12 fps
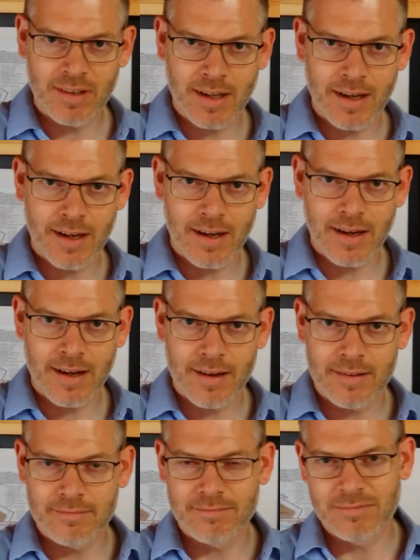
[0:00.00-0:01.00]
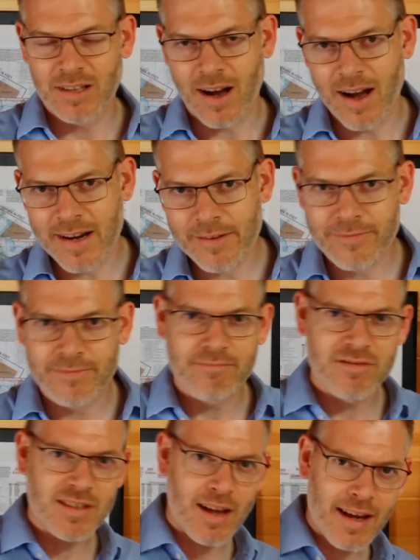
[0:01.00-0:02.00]
uh, kind of
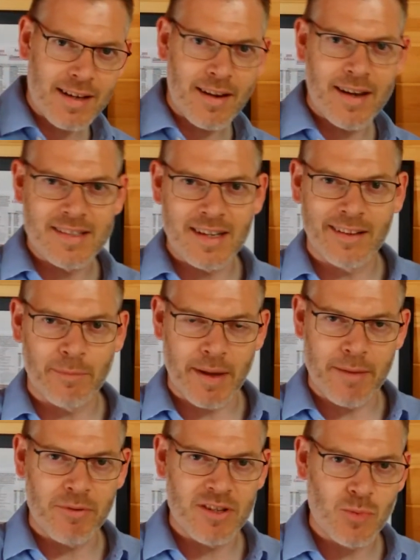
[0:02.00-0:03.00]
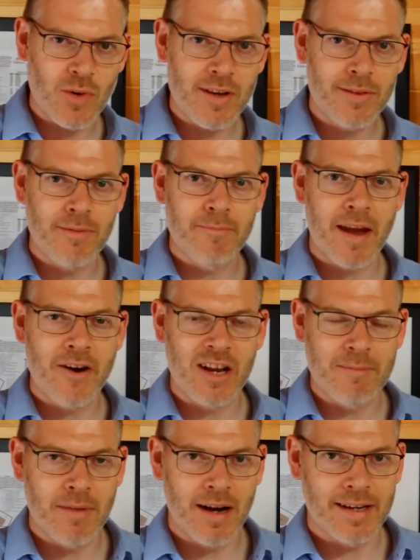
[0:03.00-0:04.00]
sidelines a little bit, but it's worth bearing
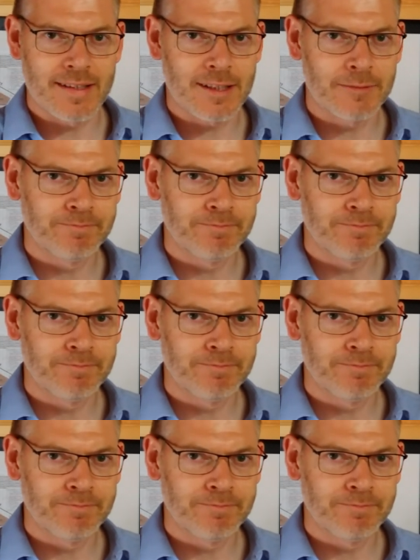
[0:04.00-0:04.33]
in mind.